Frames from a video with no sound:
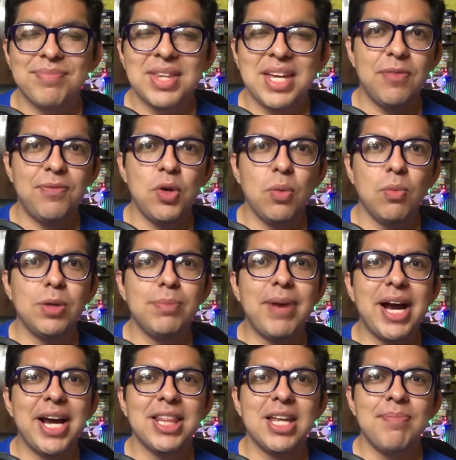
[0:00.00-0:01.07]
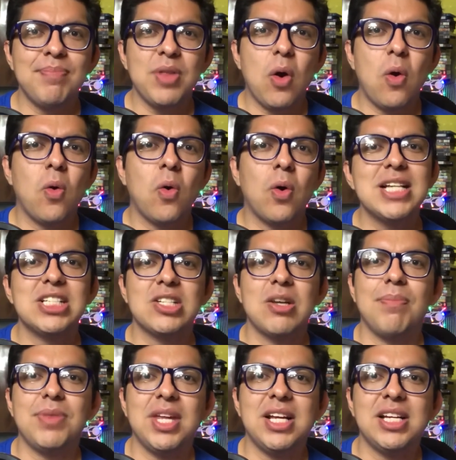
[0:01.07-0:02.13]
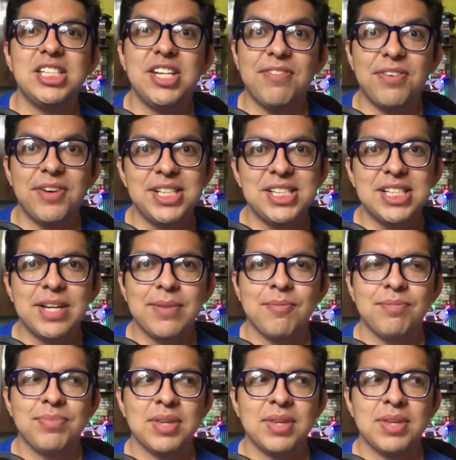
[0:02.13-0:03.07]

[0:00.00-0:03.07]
Tell me if you would buy them or buy something different.